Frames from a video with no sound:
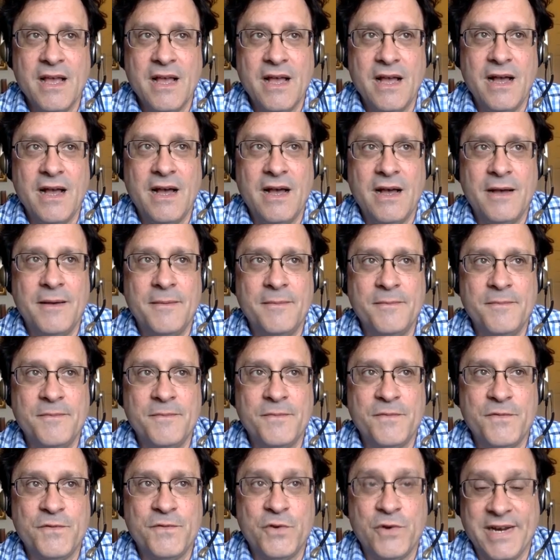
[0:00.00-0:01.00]
um,
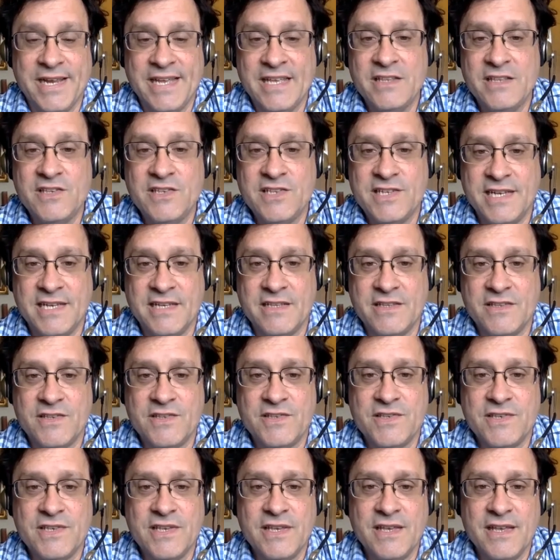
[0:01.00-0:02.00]
for
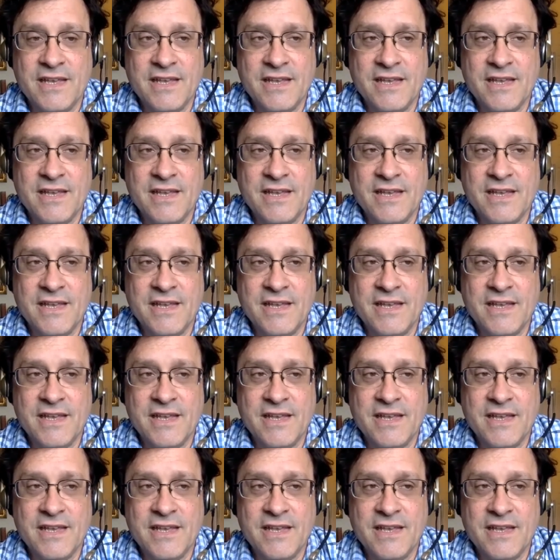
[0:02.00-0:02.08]
instance